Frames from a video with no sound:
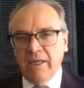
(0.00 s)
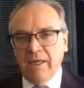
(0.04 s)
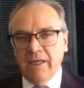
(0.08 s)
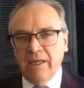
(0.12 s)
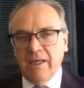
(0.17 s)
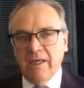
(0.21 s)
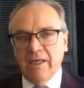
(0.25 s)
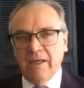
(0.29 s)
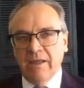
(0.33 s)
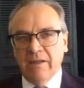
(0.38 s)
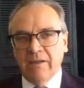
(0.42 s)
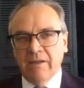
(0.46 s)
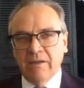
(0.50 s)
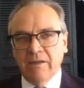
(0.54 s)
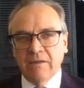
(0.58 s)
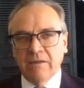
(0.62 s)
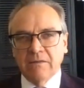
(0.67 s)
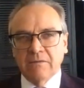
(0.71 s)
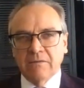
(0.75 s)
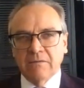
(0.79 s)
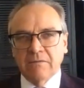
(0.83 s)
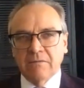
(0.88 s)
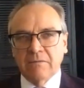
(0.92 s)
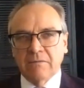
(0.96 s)

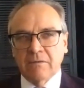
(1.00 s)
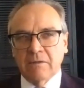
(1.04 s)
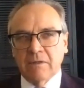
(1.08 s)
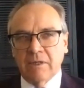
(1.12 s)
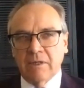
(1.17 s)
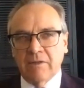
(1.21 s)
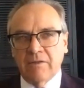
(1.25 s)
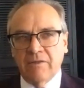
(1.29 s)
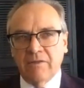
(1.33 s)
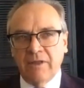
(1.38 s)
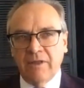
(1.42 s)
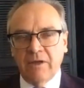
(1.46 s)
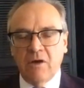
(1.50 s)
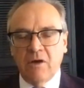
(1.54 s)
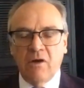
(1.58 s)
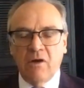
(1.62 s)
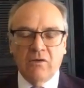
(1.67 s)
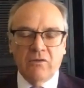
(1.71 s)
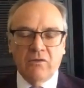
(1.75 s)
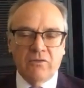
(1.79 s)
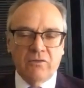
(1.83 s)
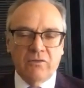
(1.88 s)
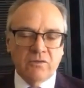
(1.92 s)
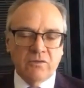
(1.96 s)
And I think
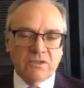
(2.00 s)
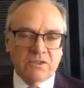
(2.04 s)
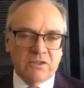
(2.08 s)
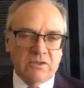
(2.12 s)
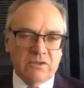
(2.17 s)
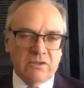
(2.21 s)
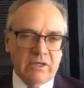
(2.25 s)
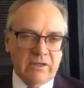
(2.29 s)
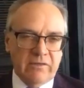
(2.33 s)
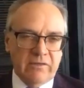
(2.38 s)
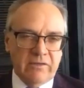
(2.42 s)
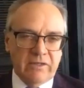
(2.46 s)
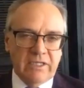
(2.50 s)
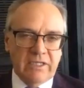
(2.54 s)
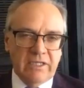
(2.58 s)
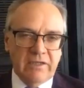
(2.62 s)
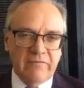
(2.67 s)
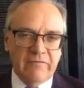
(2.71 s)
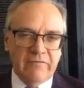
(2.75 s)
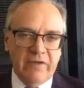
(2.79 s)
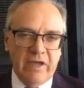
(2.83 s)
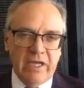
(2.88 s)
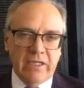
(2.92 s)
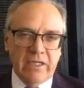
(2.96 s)
all of those are out of the
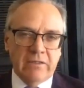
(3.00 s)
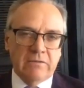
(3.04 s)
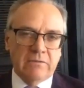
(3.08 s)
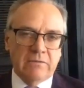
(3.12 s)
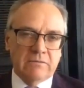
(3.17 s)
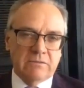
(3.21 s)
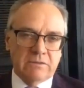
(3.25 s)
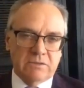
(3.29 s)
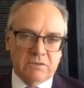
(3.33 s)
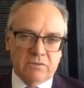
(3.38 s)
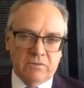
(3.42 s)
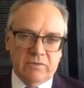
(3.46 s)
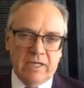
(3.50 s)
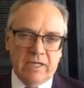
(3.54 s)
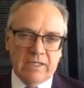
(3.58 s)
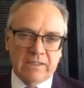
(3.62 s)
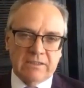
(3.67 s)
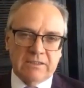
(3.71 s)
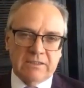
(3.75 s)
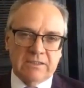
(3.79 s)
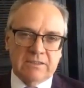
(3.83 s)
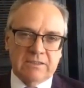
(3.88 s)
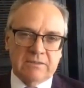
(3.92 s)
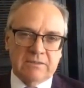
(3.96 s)
D vein. So
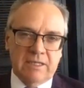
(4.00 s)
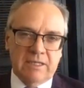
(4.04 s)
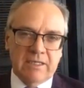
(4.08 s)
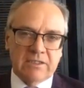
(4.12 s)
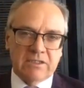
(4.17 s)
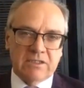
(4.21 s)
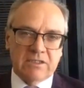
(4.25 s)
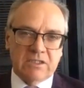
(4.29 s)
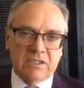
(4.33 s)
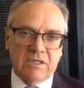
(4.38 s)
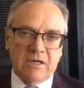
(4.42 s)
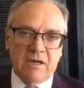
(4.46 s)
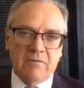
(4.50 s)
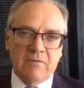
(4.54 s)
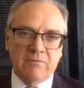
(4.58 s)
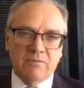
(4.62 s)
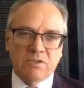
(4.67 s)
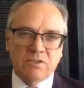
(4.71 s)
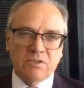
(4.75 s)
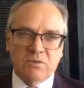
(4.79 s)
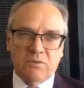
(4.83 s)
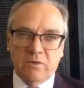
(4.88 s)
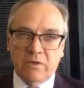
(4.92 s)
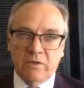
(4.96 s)
that's yet to
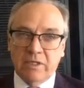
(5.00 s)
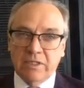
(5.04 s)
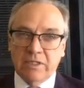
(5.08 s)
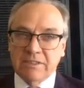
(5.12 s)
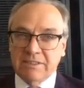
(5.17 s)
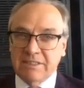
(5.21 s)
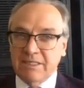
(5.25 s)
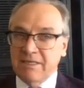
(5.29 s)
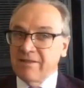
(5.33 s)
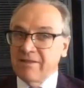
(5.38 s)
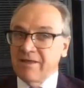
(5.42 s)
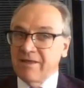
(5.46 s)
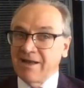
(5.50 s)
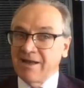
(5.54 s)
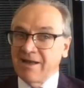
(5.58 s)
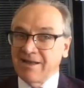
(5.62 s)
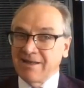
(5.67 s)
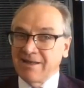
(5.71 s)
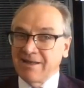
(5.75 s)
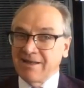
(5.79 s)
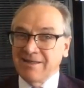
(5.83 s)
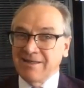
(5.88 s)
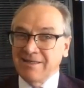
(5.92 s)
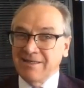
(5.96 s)
come. So we're going to see that
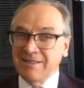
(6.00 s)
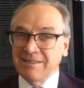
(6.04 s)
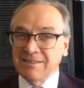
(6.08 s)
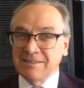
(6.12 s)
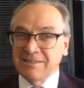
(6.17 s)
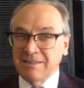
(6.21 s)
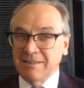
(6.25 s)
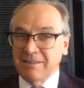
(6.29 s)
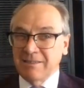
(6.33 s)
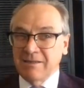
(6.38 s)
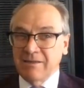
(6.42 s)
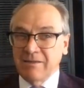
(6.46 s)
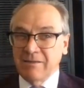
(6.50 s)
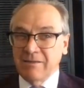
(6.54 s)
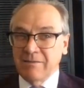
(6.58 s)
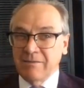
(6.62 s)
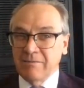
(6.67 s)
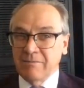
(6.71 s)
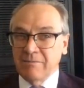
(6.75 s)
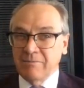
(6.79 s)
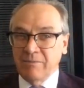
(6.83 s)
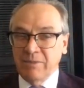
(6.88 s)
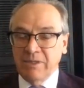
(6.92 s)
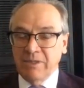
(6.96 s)
at least into
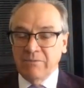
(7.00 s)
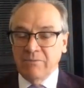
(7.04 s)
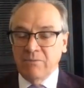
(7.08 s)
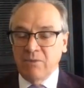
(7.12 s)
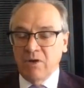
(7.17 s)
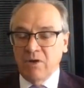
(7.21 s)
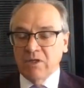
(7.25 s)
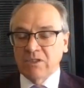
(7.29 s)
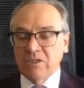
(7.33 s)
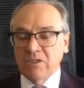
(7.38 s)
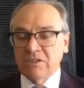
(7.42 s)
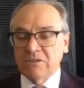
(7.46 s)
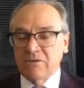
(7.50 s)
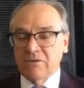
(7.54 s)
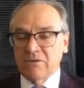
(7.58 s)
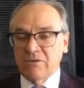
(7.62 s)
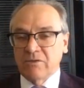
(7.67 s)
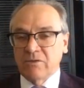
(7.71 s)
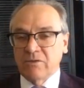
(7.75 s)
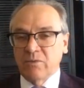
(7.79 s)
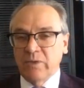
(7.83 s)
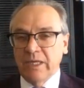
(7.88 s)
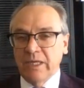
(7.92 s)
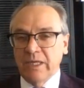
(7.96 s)
the mid-March
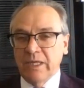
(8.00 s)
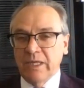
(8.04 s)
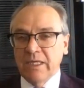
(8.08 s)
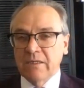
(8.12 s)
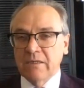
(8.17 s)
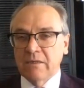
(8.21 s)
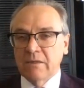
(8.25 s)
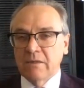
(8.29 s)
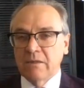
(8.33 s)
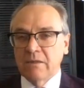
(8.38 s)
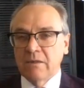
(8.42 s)
third week.